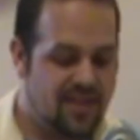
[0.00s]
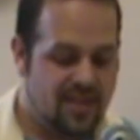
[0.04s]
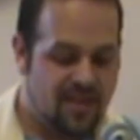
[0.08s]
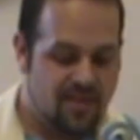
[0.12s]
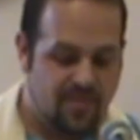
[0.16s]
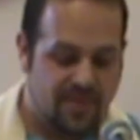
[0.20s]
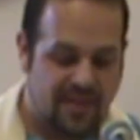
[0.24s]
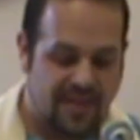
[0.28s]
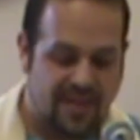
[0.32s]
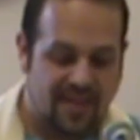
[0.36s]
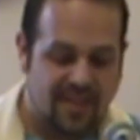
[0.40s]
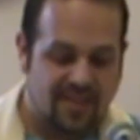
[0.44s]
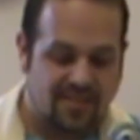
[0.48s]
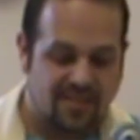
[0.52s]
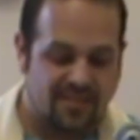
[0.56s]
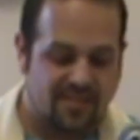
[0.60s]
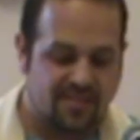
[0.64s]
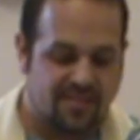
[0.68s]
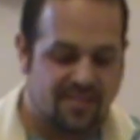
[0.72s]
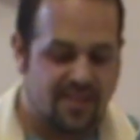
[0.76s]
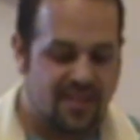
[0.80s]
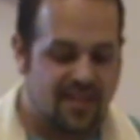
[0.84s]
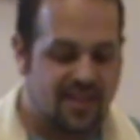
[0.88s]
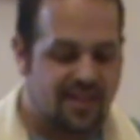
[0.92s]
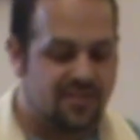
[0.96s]
and began to
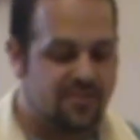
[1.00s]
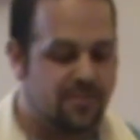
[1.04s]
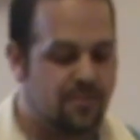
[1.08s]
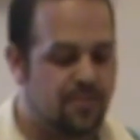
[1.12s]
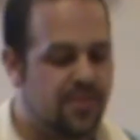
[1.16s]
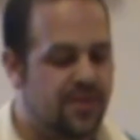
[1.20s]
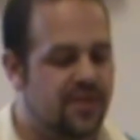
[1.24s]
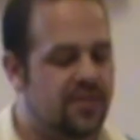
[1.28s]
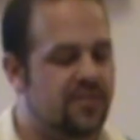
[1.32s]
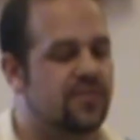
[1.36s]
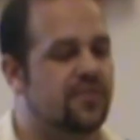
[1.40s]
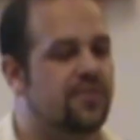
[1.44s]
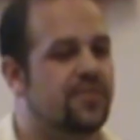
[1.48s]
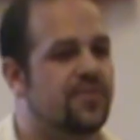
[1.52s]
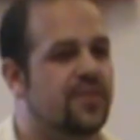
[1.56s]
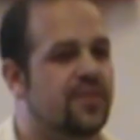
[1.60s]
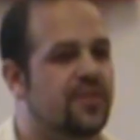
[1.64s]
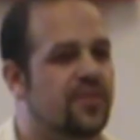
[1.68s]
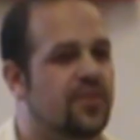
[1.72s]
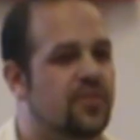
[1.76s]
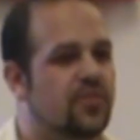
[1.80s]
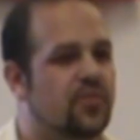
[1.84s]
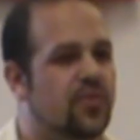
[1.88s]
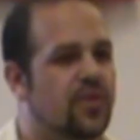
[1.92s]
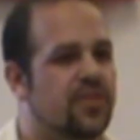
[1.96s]
see it as a place
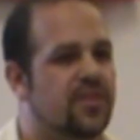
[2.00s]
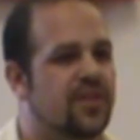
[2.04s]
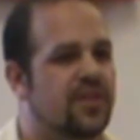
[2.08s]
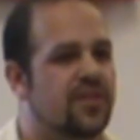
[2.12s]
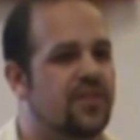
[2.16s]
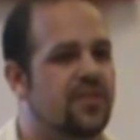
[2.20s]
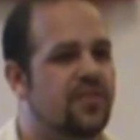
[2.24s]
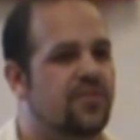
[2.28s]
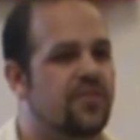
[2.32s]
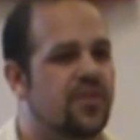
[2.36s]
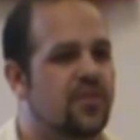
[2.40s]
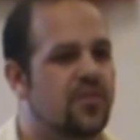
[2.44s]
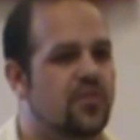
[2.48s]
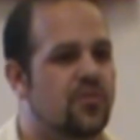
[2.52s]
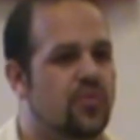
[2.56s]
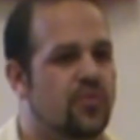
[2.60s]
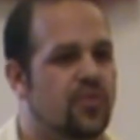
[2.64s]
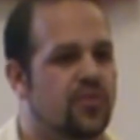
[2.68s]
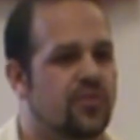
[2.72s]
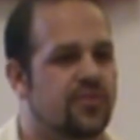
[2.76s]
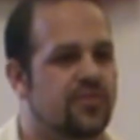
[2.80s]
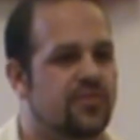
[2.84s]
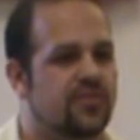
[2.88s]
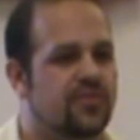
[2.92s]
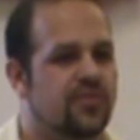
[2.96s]
filled with
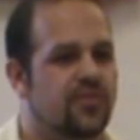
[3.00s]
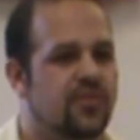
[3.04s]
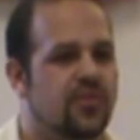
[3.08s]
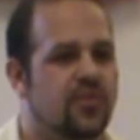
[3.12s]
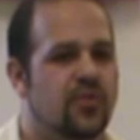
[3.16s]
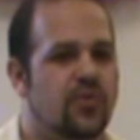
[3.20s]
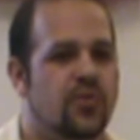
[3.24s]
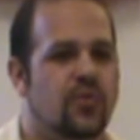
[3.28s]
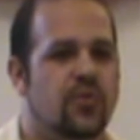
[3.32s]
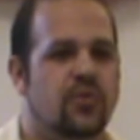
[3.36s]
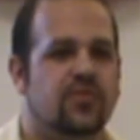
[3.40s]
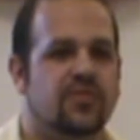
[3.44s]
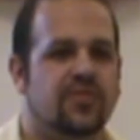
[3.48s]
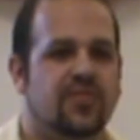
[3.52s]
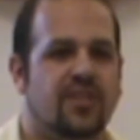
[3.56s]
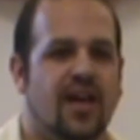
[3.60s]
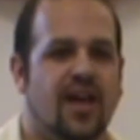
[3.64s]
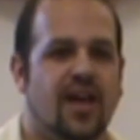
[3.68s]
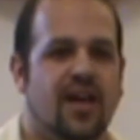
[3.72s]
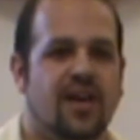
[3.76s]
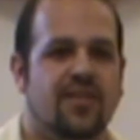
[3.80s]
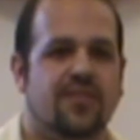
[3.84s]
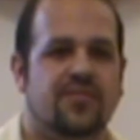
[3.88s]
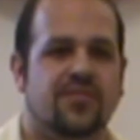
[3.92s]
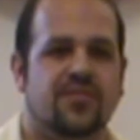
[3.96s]
individuals whose
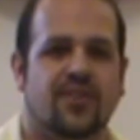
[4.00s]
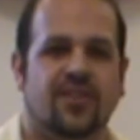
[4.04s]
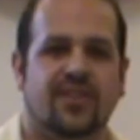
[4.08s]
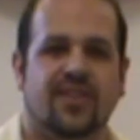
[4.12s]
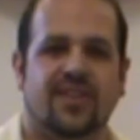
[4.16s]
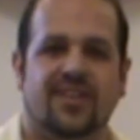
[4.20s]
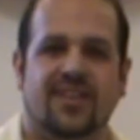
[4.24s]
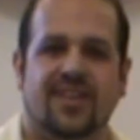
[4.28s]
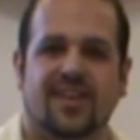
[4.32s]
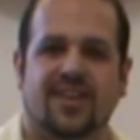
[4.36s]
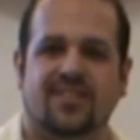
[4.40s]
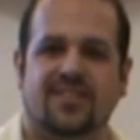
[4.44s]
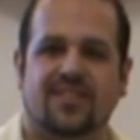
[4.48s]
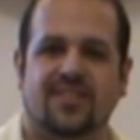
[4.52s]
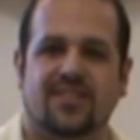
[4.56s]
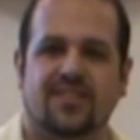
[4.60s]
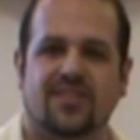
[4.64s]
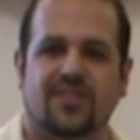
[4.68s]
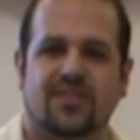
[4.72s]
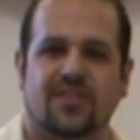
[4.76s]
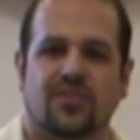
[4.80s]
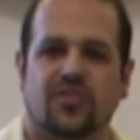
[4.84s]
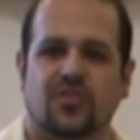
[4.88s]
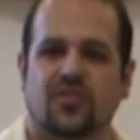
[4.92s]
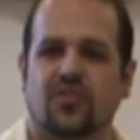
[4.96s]
lives are connected
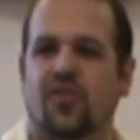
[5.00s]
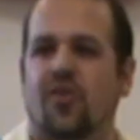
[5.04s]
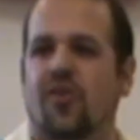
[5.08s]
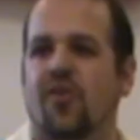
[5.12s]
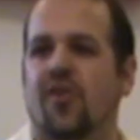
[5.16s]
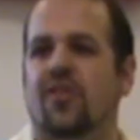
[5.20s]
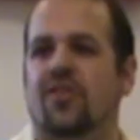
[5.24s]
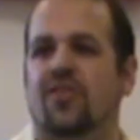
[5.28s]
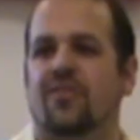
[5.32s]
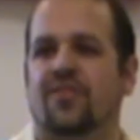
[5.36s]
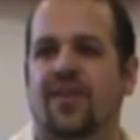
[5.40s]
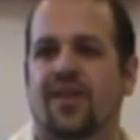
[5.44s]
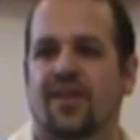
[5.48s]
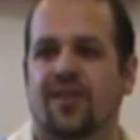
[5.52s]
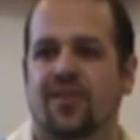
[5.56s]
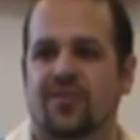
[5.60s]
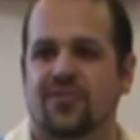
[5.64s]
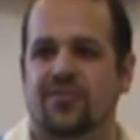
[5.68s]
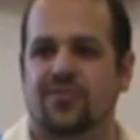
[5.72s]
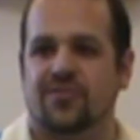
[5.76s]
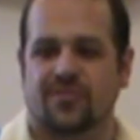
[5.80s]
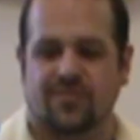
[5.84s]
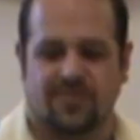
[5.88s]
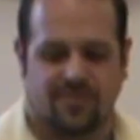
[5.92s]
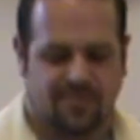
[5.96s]
to all of
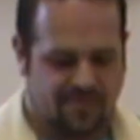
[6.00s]
ours.